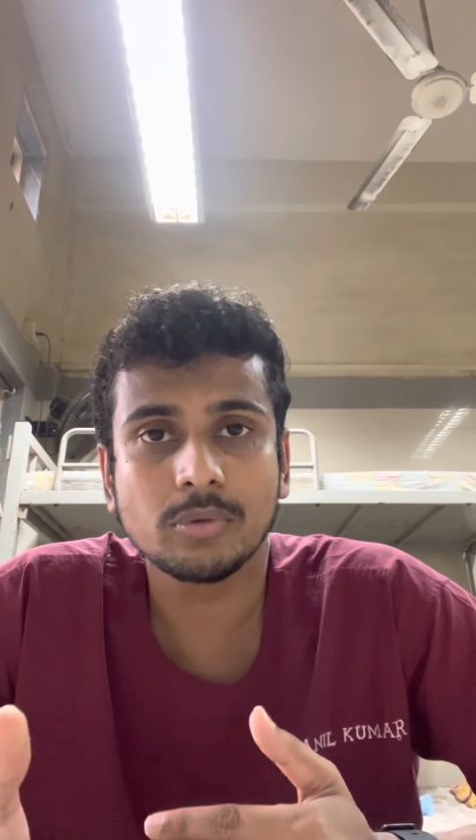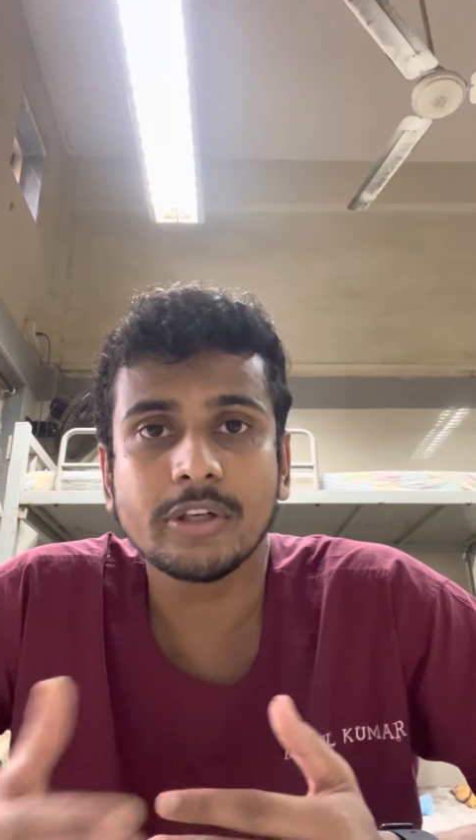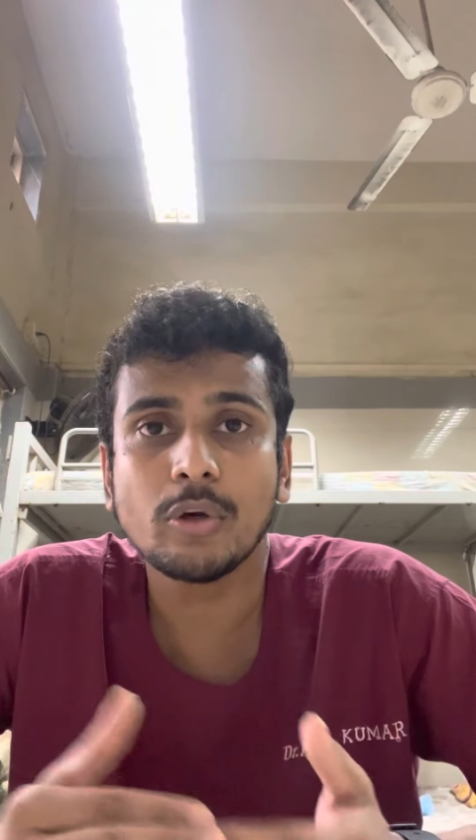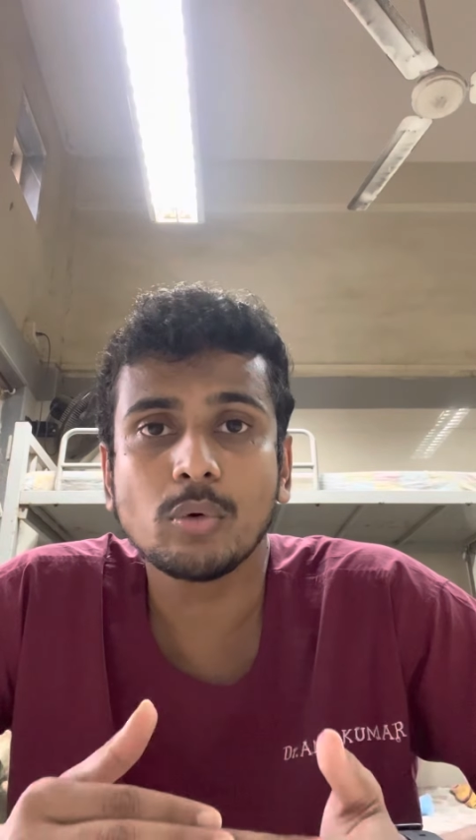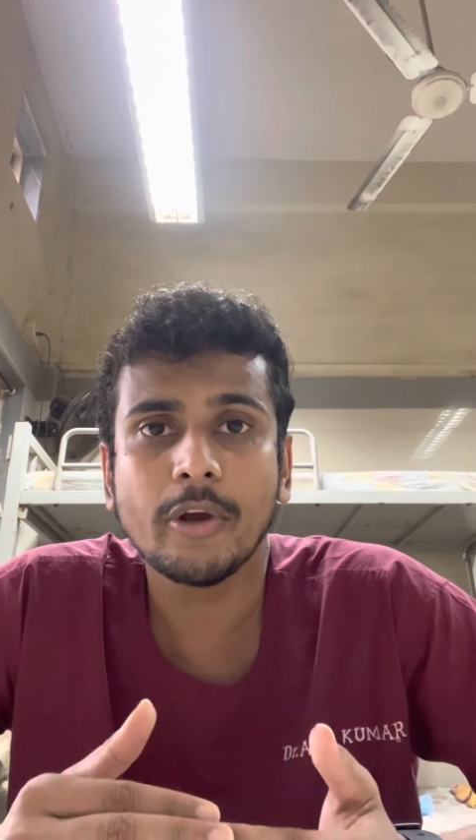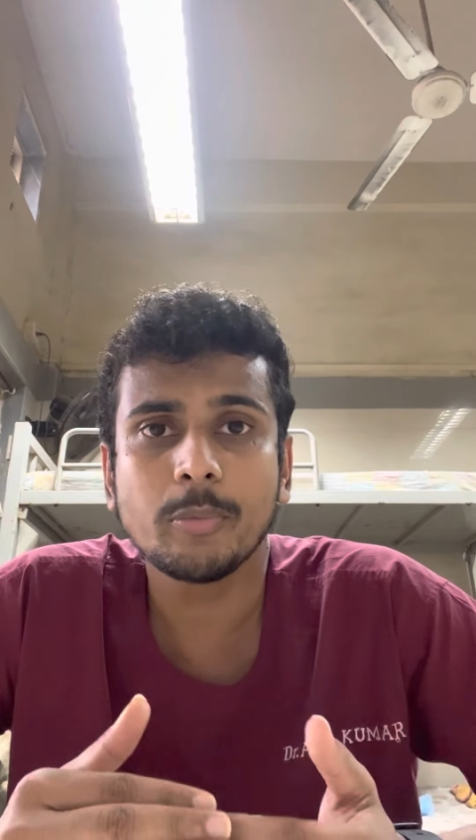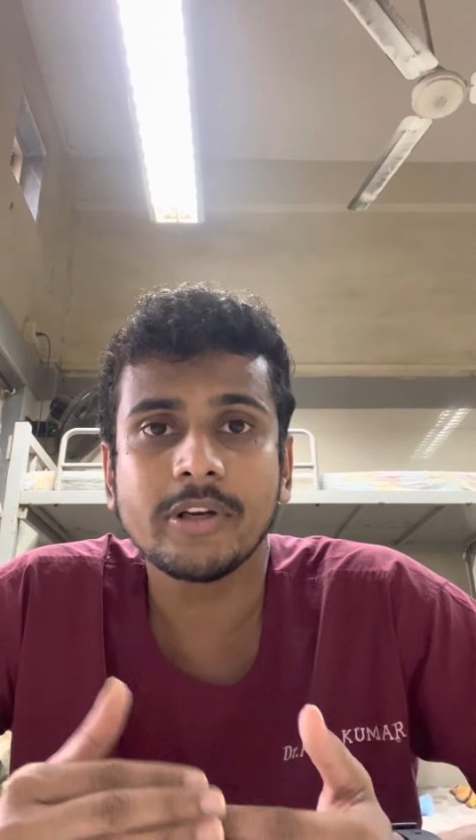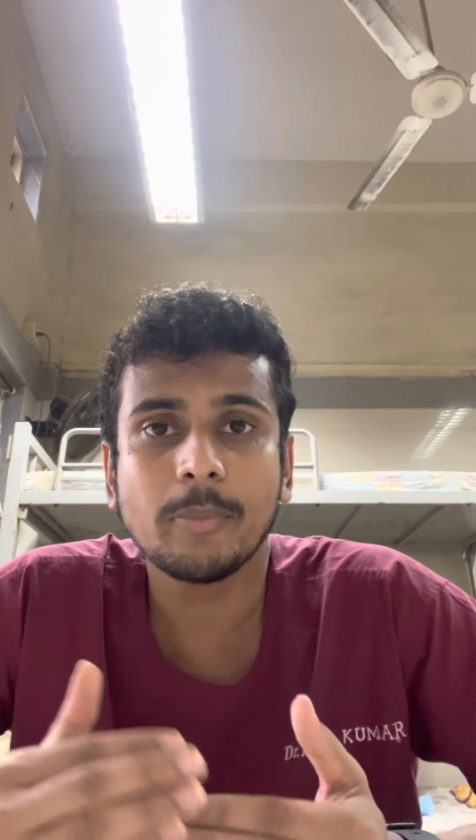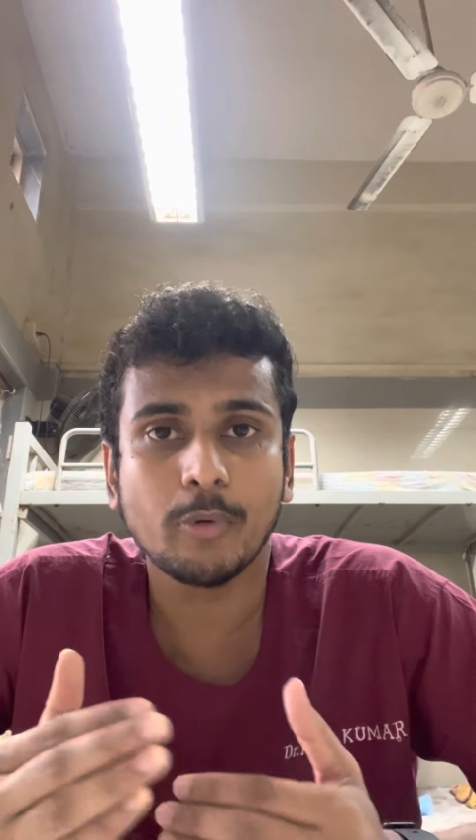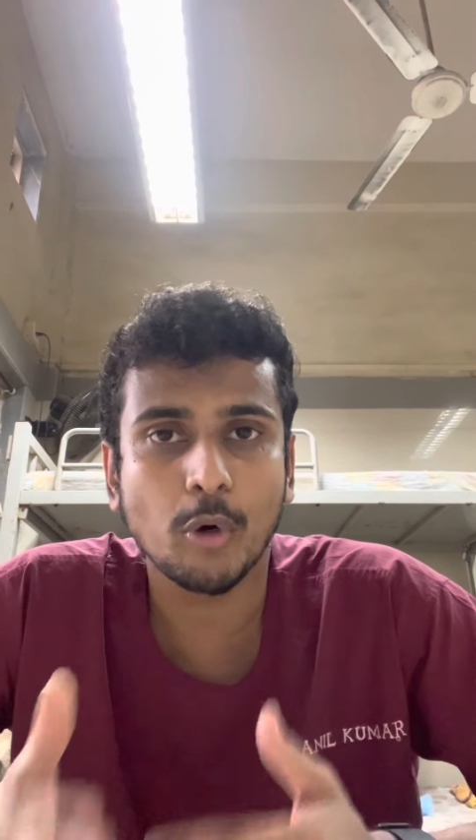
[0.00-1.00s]
that would have been
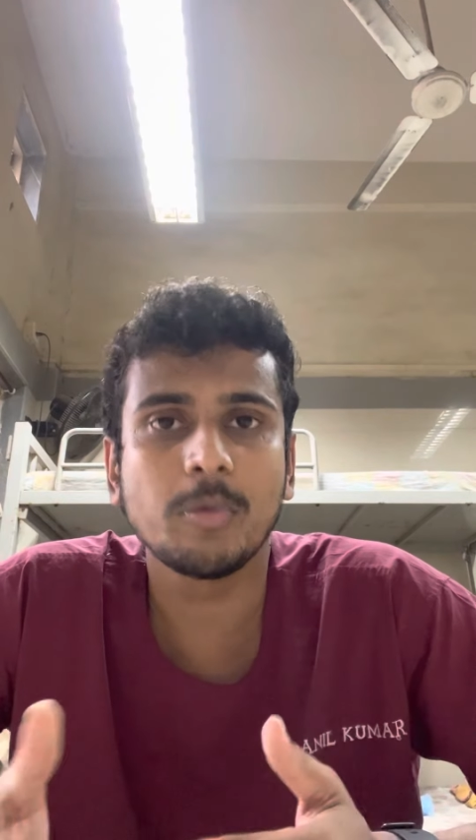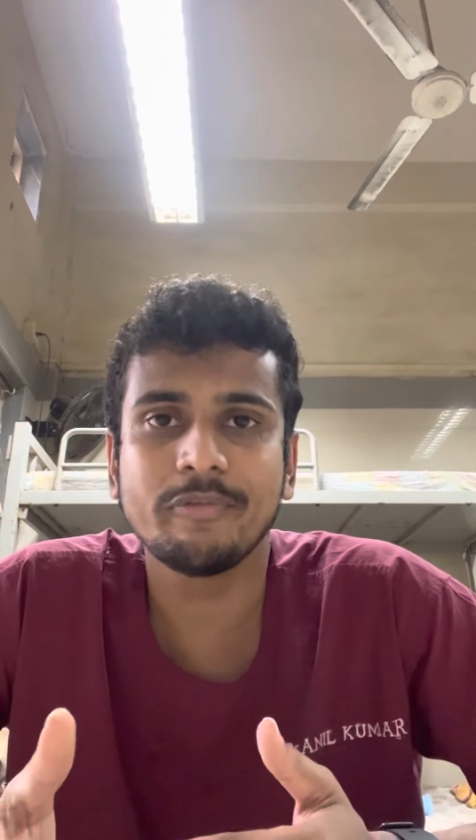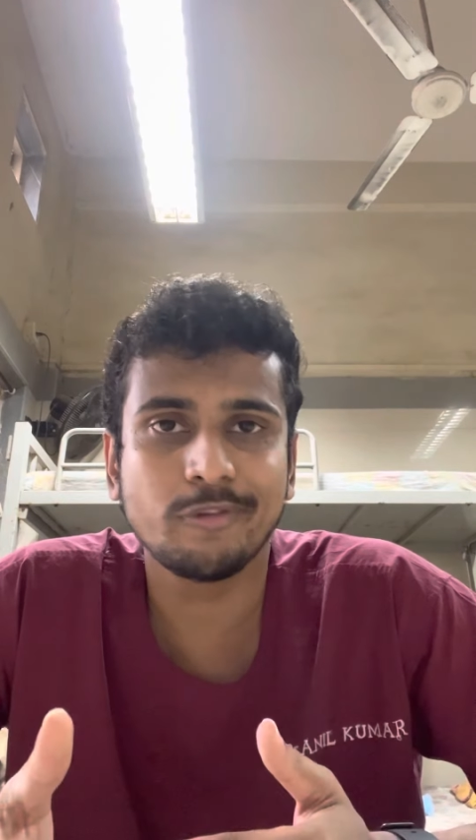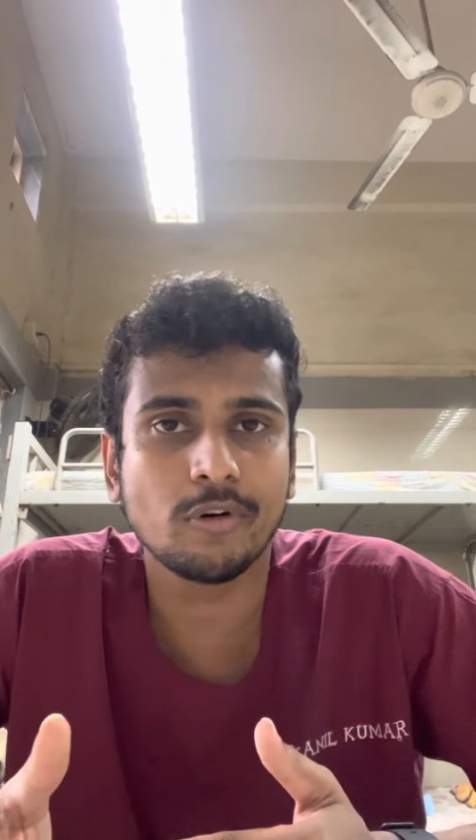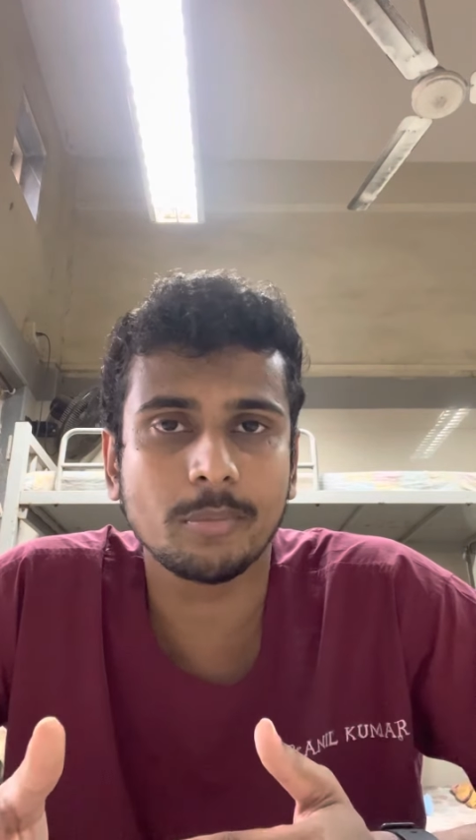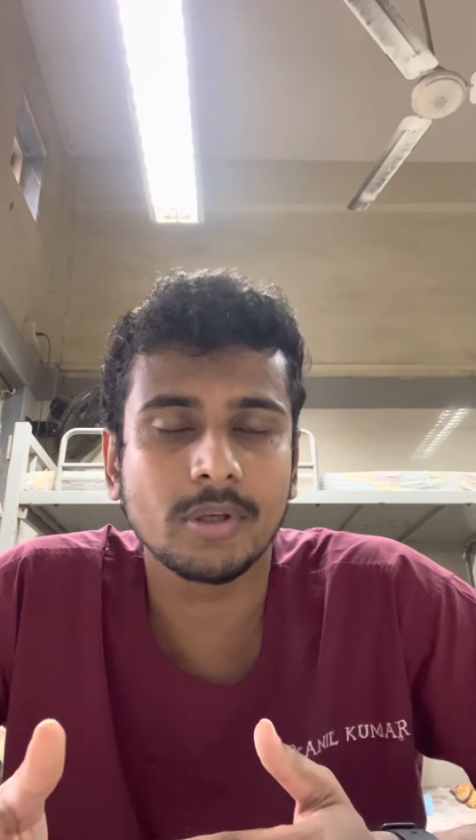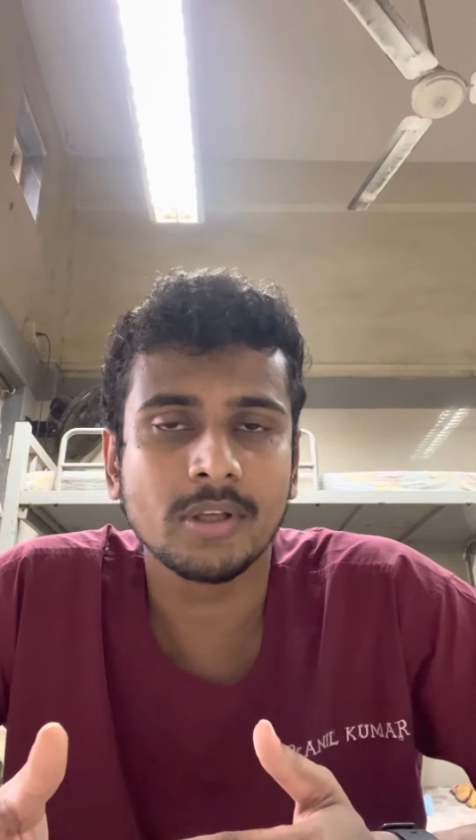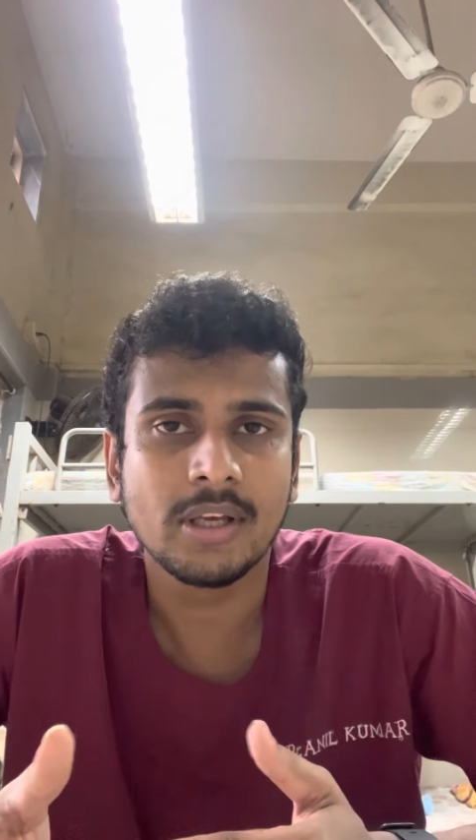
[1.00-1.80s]
a problem for me.